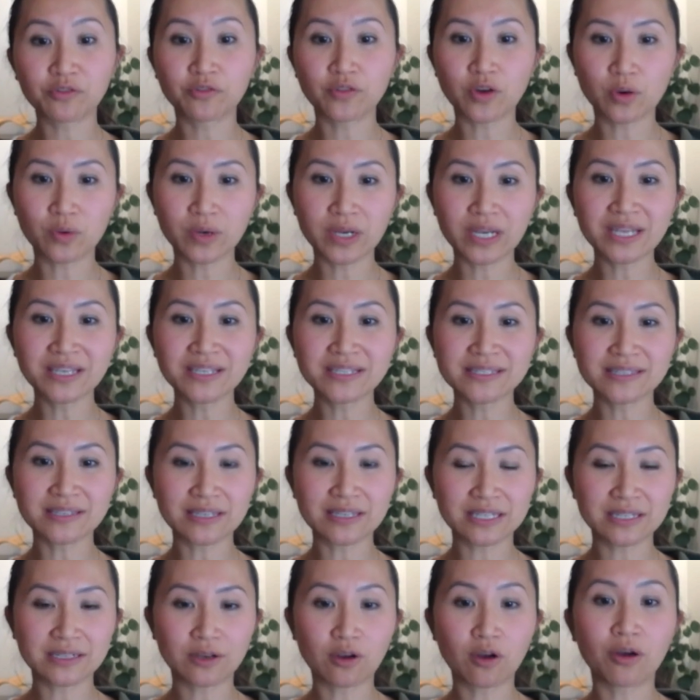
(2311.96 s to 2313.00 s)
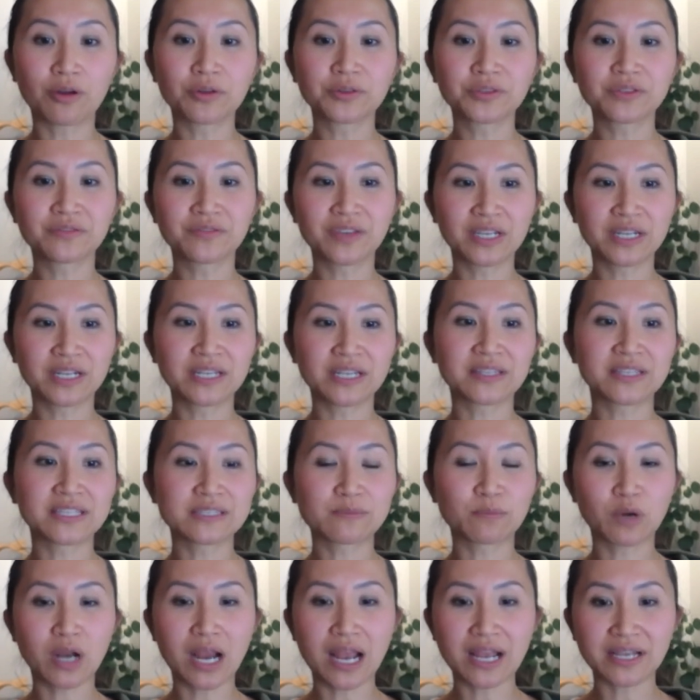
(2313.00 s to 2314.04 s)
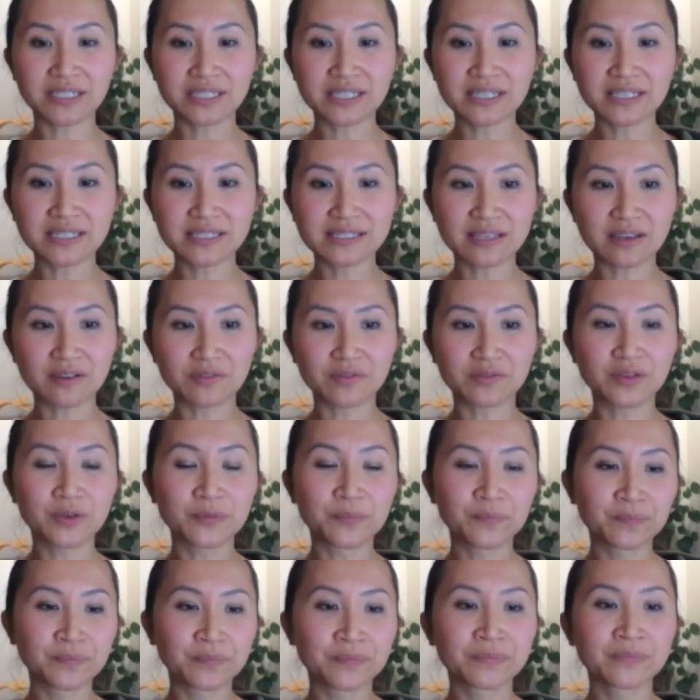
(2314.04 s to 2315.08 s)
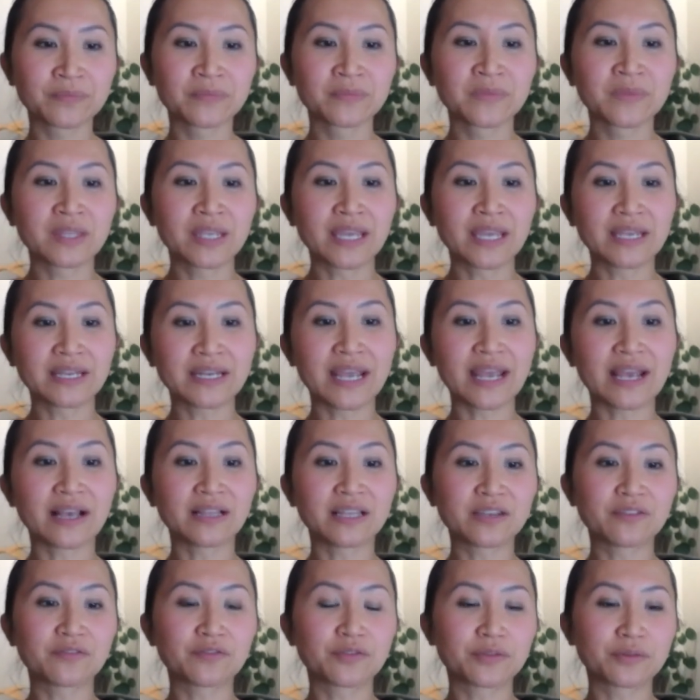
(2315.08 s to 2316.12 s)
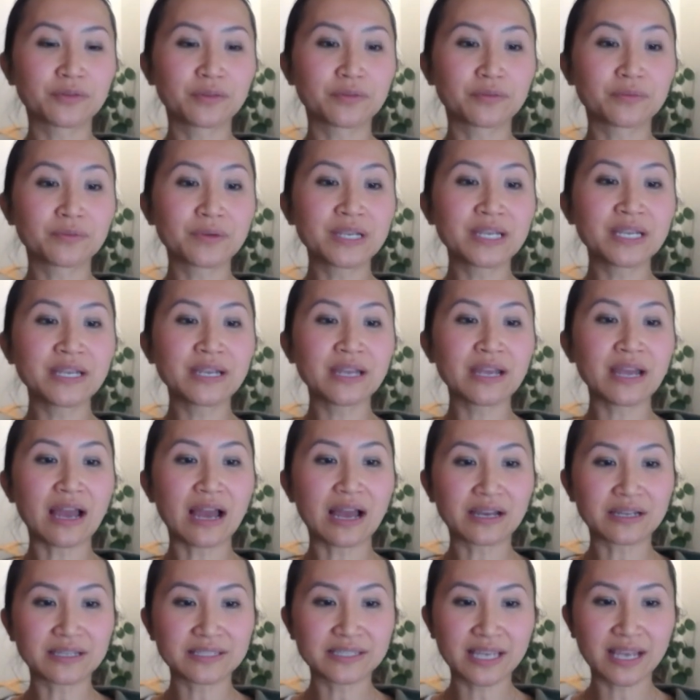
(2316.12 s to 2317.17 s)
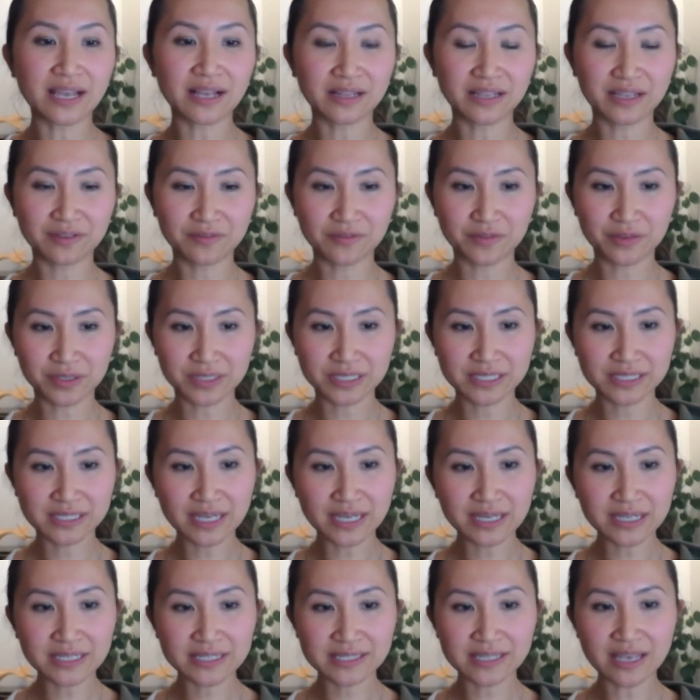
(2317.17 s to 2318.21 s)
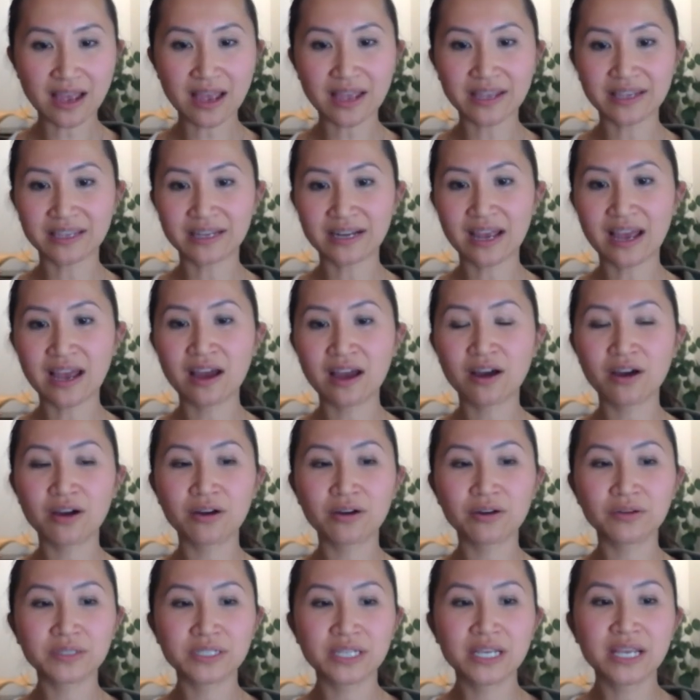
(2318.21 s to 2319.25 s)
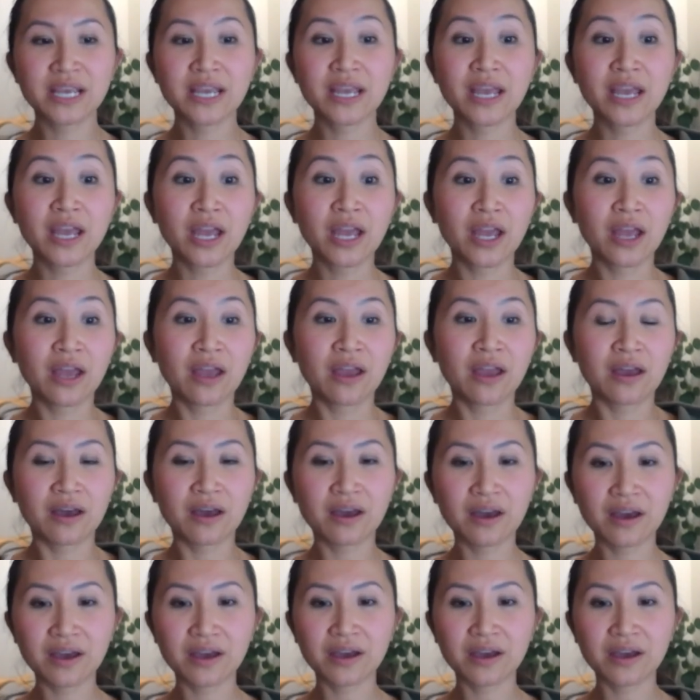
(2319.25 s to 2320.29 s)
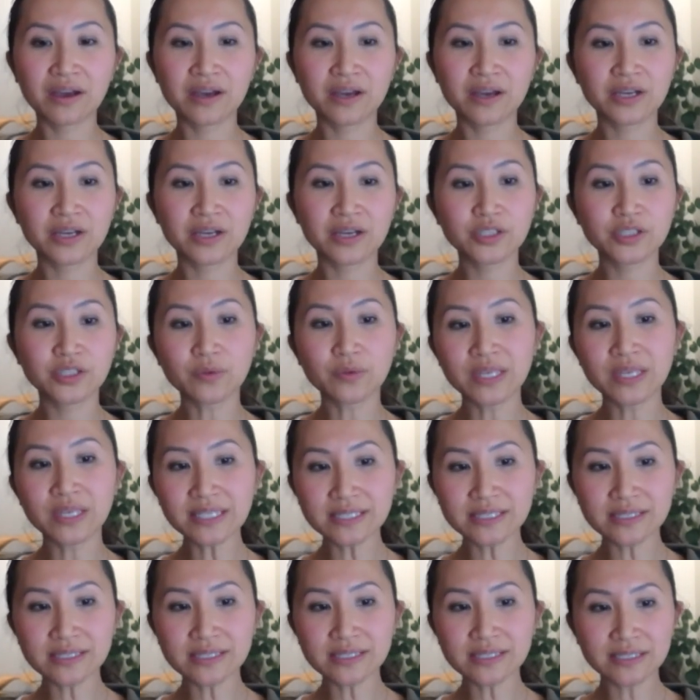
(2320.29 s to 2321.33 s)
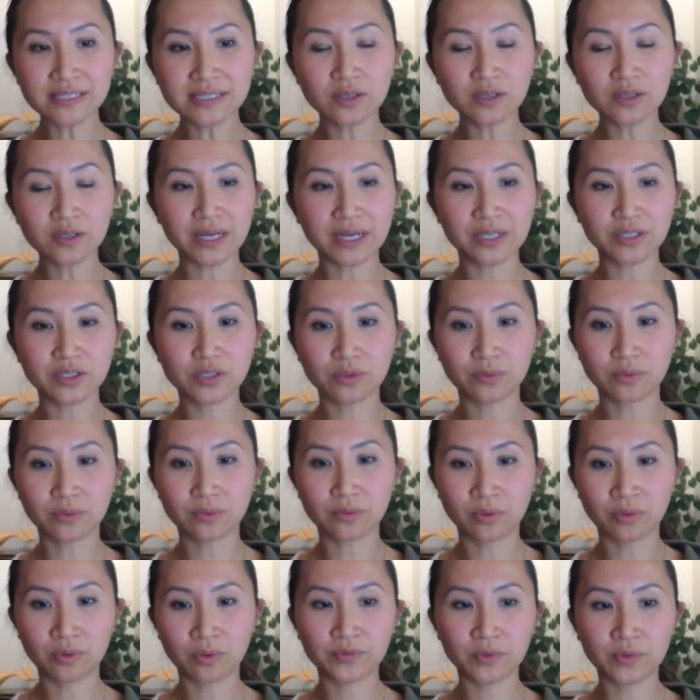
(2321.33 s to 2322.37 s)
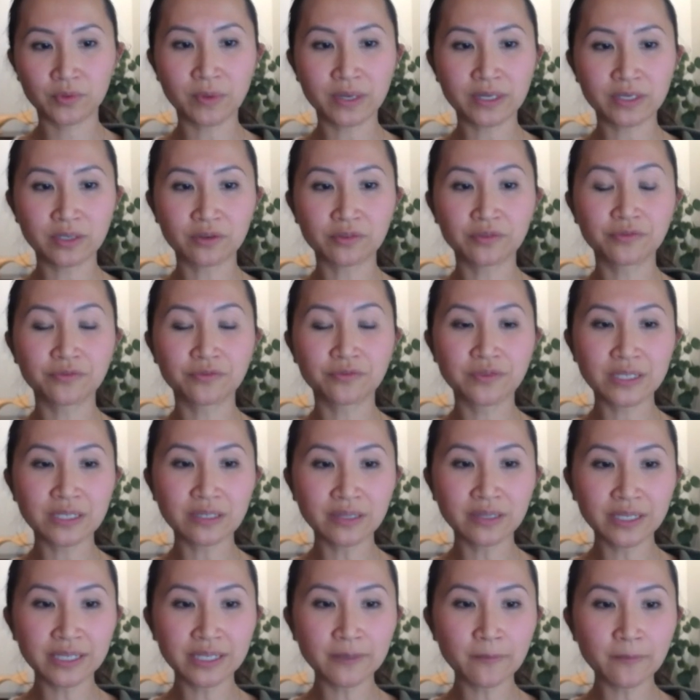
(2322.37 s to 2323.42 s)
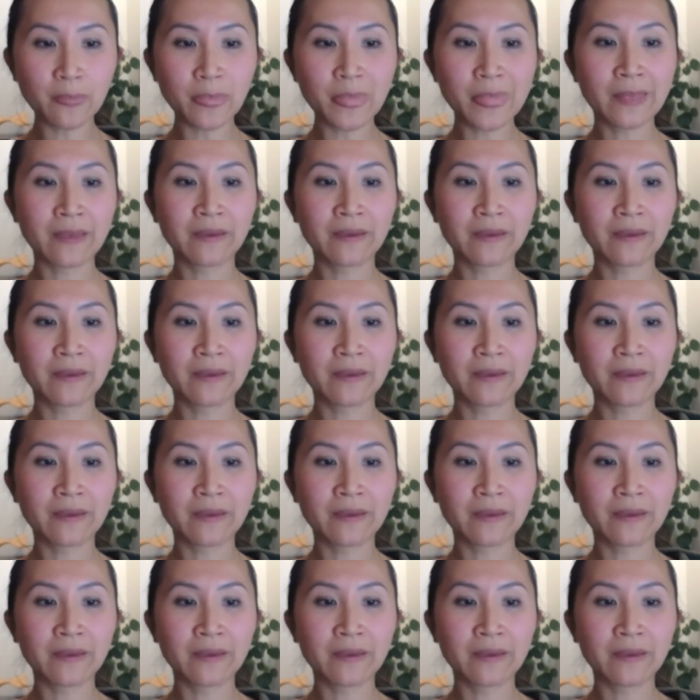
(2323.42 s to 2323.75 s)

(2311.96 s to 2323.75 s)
more focus, and cultivating this practice of inhaling for 3, exhaling for 6, sighing it out. So this is a great tool for when you're feeling